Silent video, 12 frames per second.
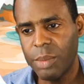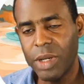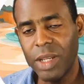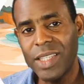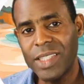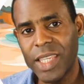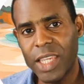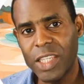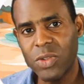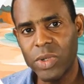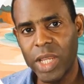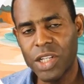but in this
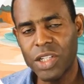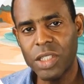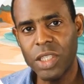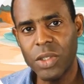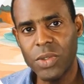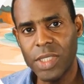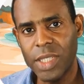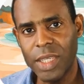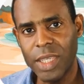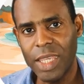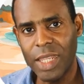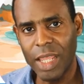case, we're actually
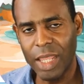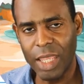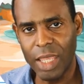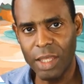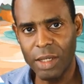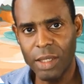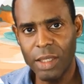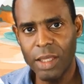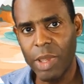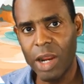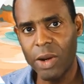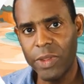using N8N to
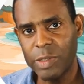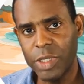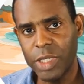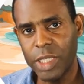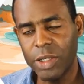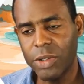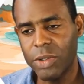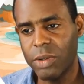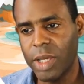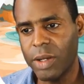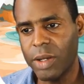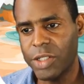power this particular
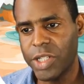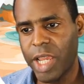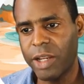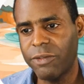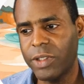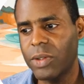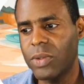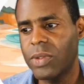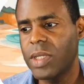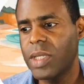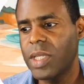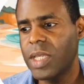uh, chat flow.